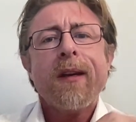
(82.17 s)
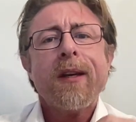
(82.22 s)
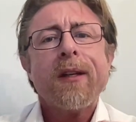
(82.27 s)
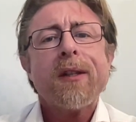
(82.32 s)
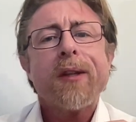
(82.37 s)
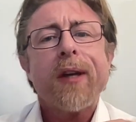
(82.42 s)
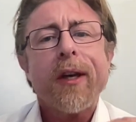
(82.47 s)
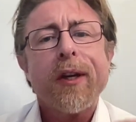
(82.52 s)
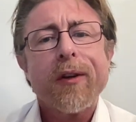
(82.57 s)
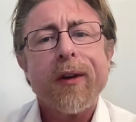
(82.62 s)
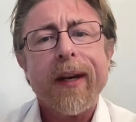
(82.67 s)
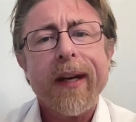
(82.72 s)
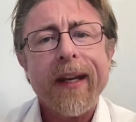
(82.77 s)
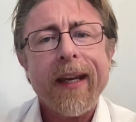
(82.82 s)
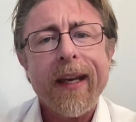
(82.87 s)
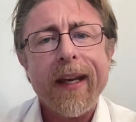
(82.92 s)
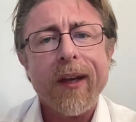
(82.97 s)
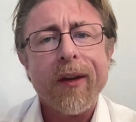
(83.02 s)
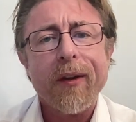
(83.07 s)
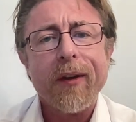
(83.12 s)
So I try to
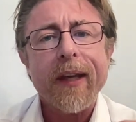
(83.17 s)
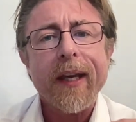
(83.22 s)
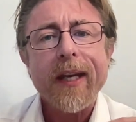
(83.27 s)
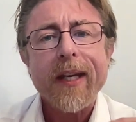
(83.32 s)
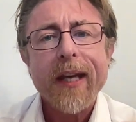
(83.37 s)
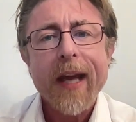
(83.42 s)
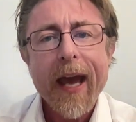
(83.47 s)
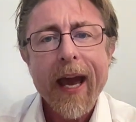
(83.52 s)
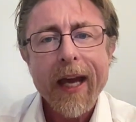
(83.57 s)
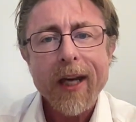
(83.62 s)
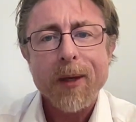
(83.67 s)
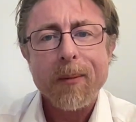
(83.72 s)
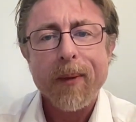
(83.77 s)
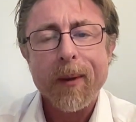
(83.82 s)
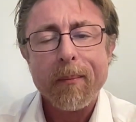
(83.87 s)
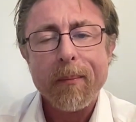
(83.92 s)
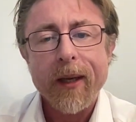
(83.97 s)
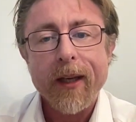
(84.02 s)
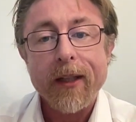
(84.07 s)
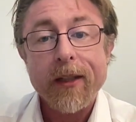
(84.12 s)
heal the
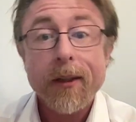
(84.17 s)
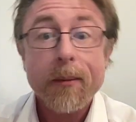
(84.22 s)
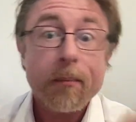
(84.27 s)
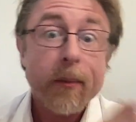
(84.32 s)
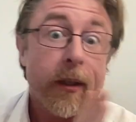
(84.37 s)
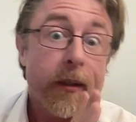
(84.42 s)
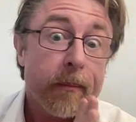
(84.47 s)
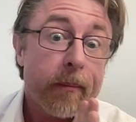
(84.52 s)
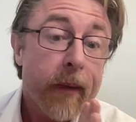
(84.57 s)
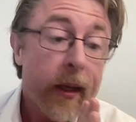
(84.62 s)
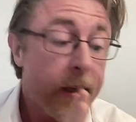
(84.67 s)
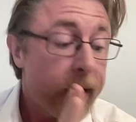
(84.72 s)
attachment piece, but